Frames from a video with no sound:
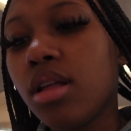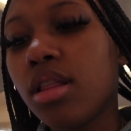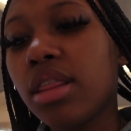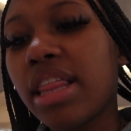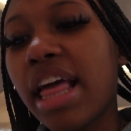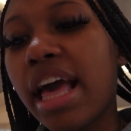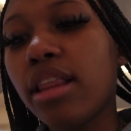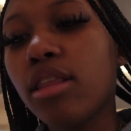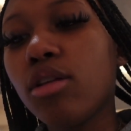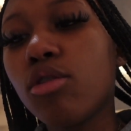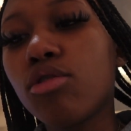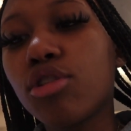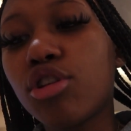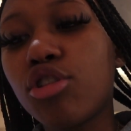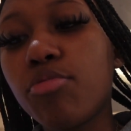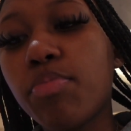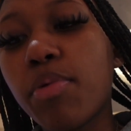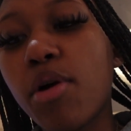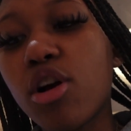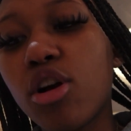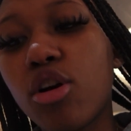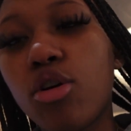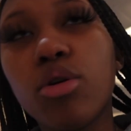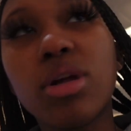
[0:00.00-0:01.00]
That little
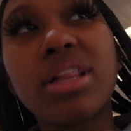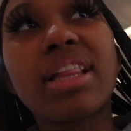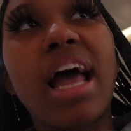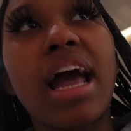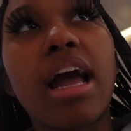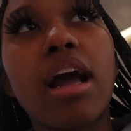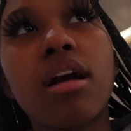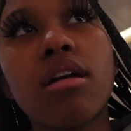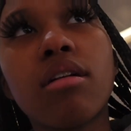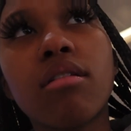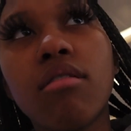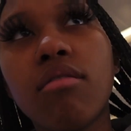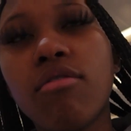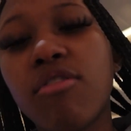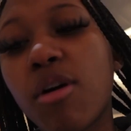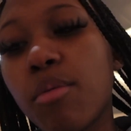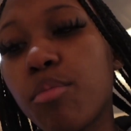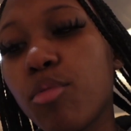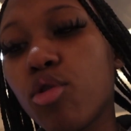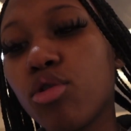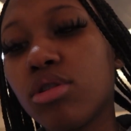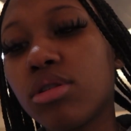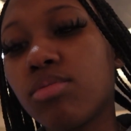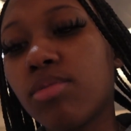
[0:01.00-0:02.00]
coupon code thing
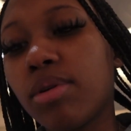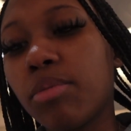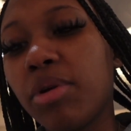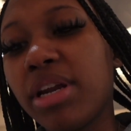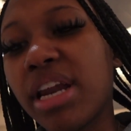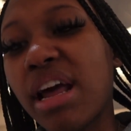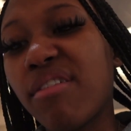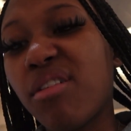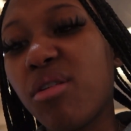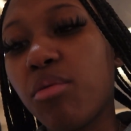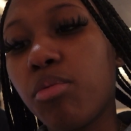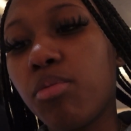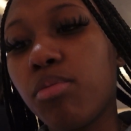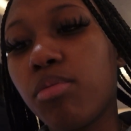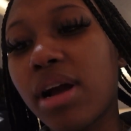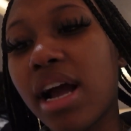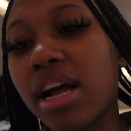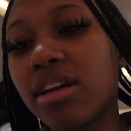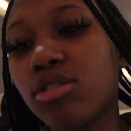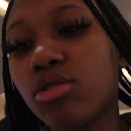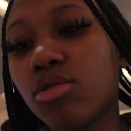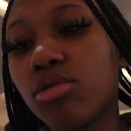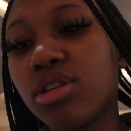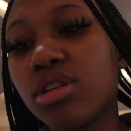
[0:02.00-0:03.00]
from yours when we never got
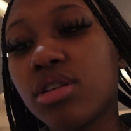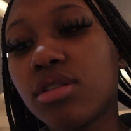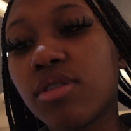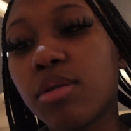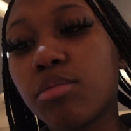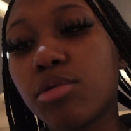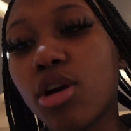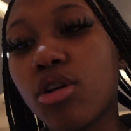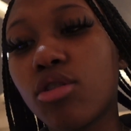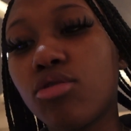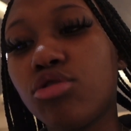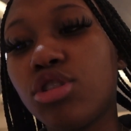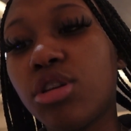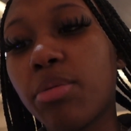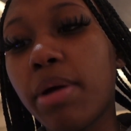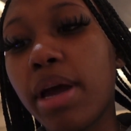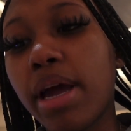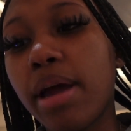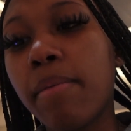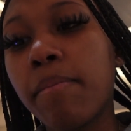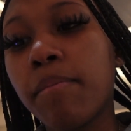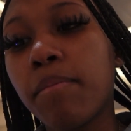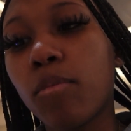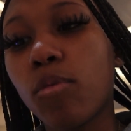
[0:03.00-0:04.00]
yours from Talk with
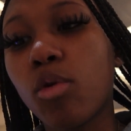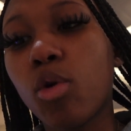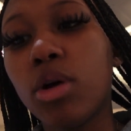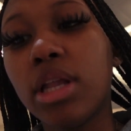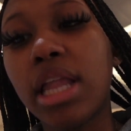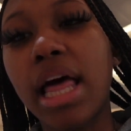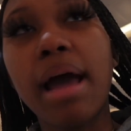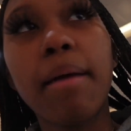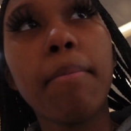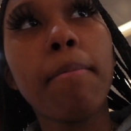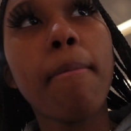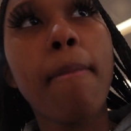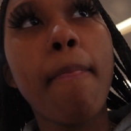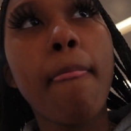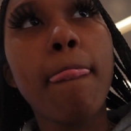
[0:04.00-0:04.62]
Japan online.